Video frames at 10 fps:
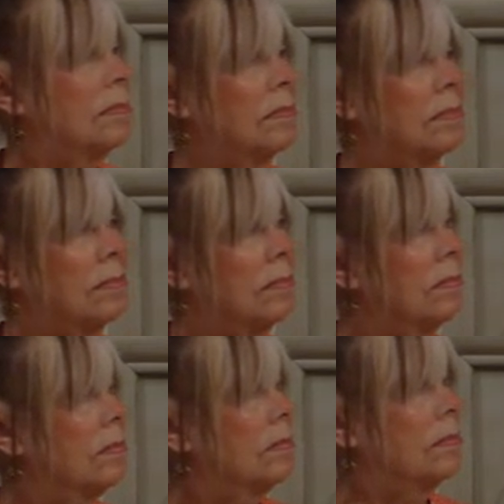
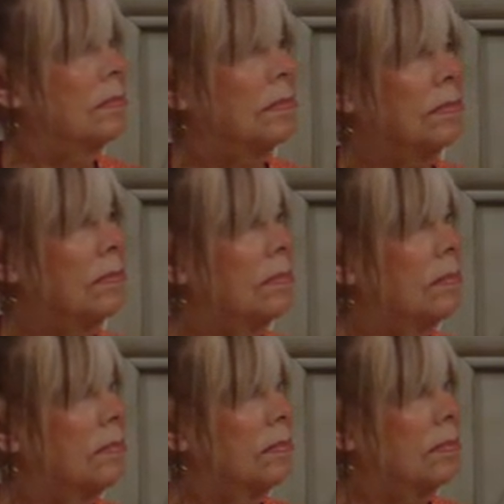
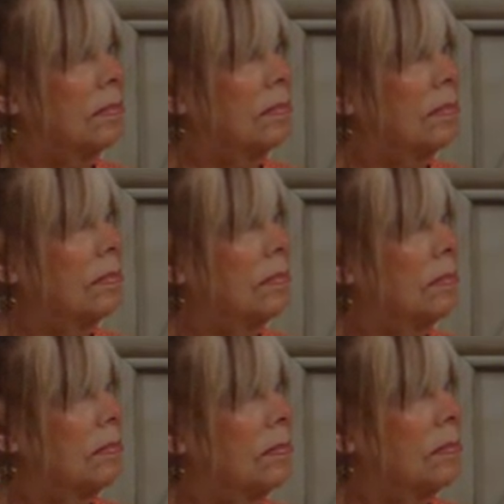
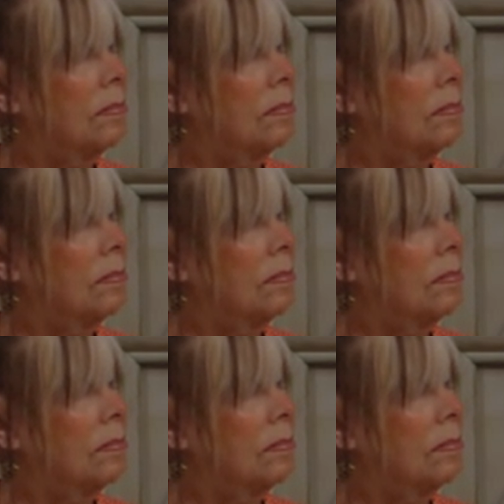The person shown says nothing.